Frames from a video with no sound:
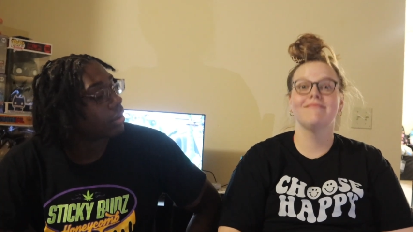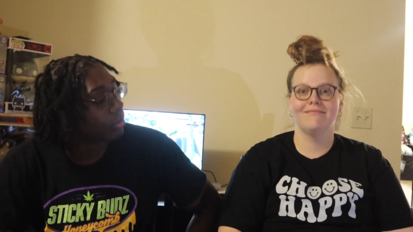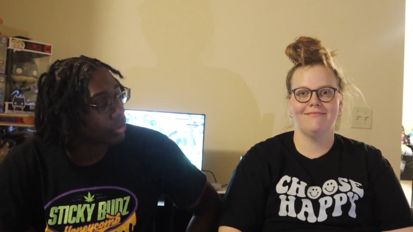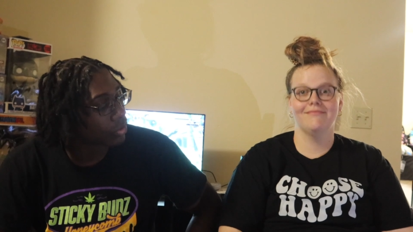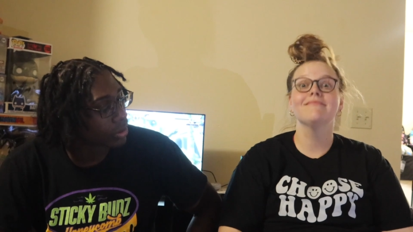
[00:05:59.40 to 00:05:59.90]

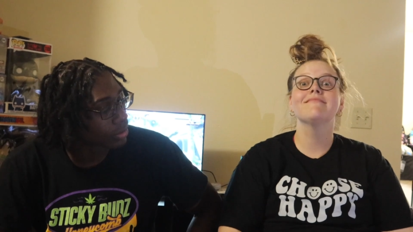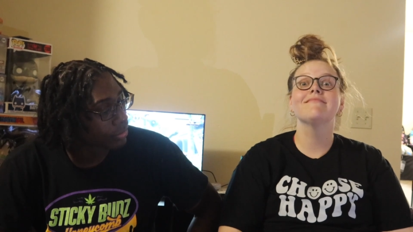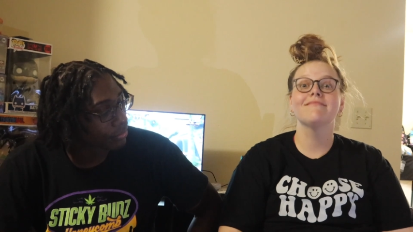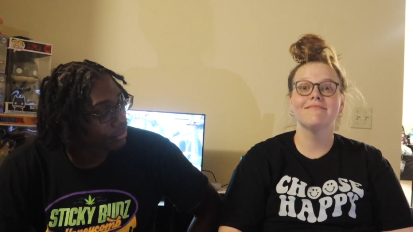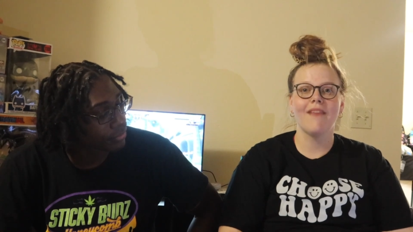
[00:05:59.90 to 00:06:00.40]
Speaker 1: What was the question?
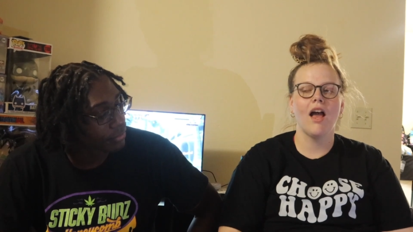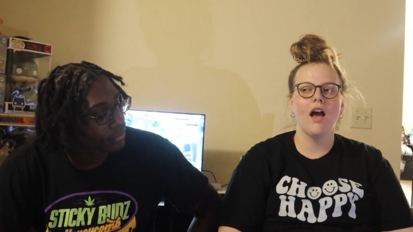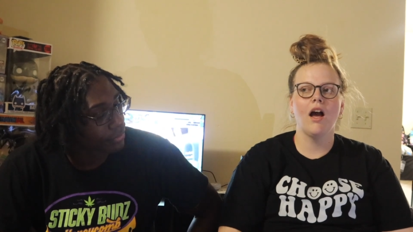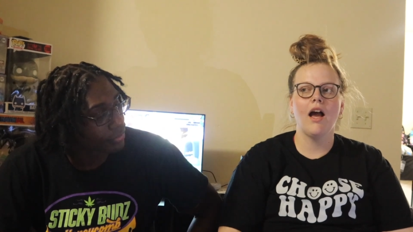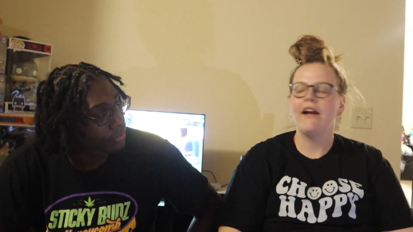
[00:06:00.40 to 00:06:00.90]

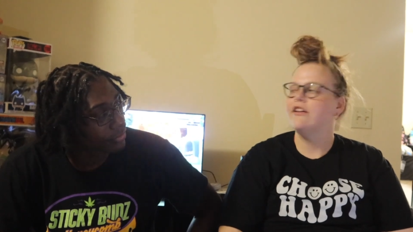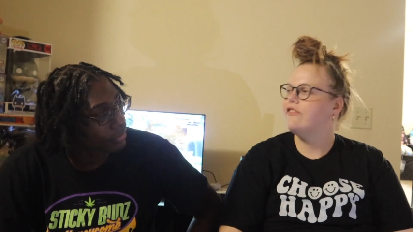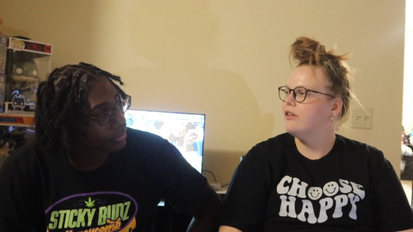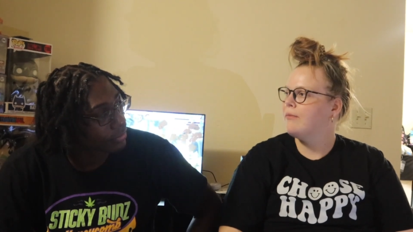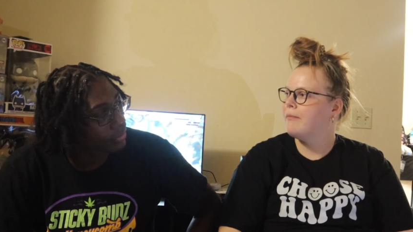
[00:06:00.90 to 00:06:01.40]
how do you
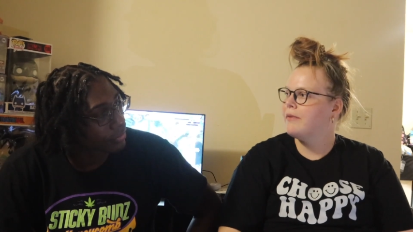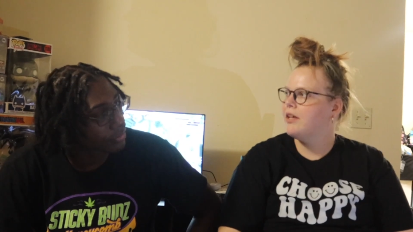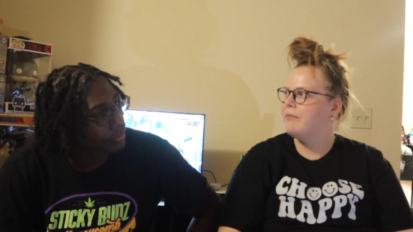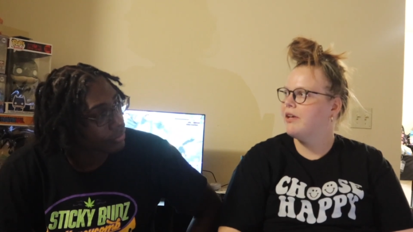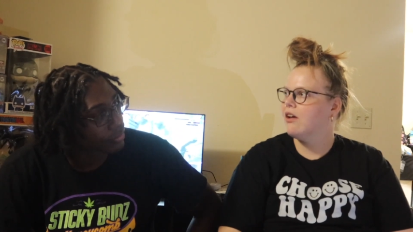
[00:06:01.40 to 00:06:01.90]
feel about
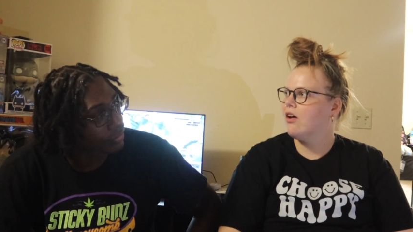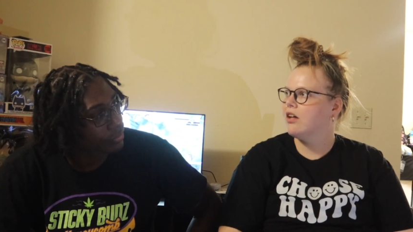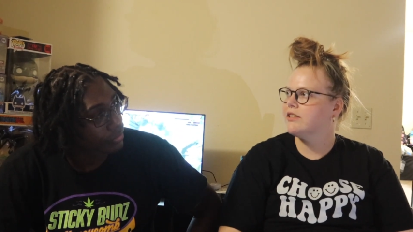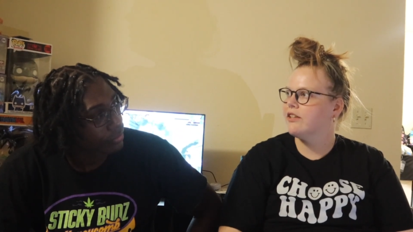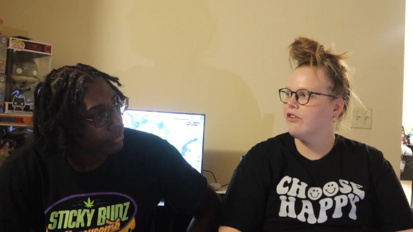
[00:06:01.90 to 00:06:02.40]
me being a
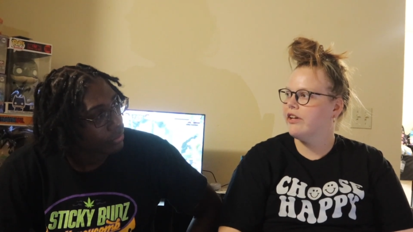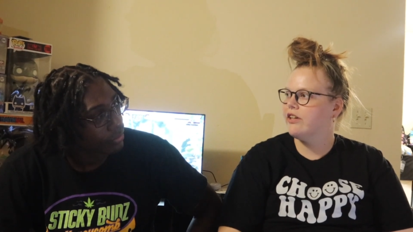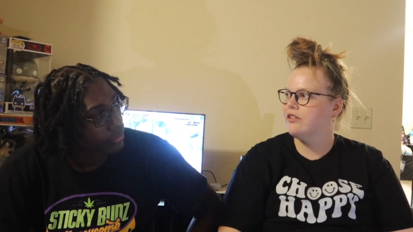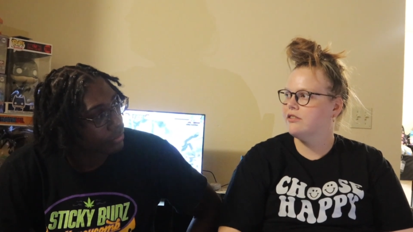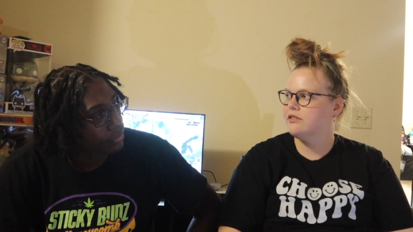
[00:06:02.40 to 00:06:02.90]
content creator?